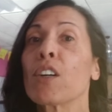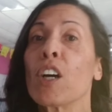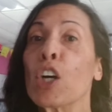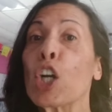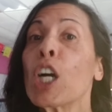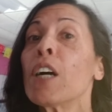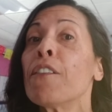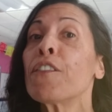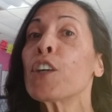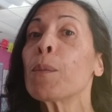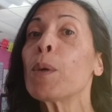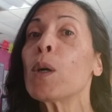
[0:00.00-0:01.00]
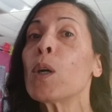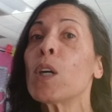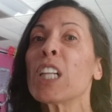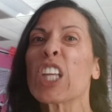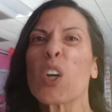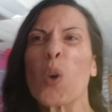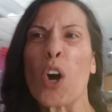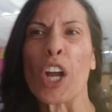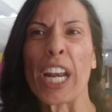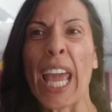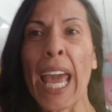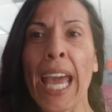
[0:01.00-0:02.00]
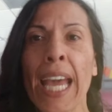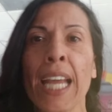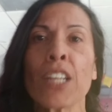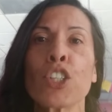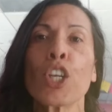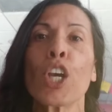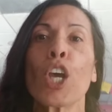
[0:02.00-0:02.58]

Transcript: uncomfortable, a little on edge,